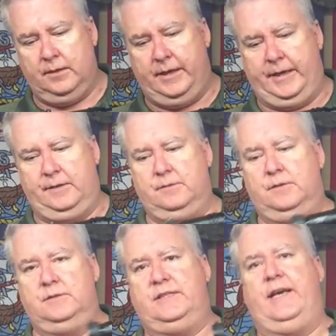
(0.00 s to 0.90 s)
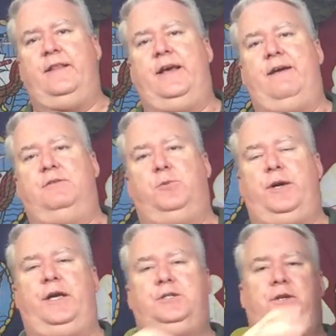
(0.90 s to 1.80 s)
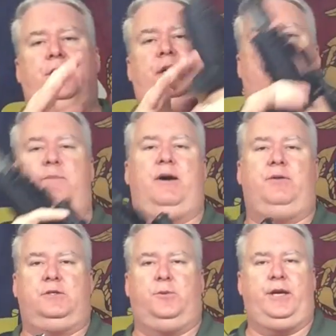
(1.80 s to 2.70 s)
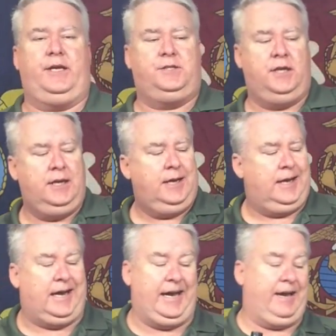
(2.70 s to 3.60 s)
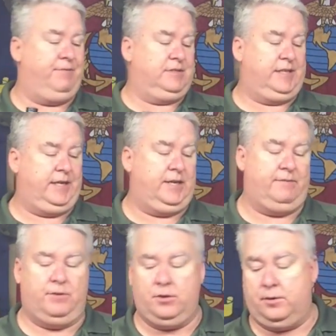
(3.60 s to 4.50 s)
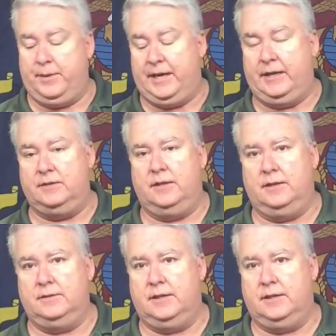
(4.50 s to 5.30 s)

they say that they have a 20 inch or they're going to come out with a 20 inch. I haven't seen it. I haven't heard about it.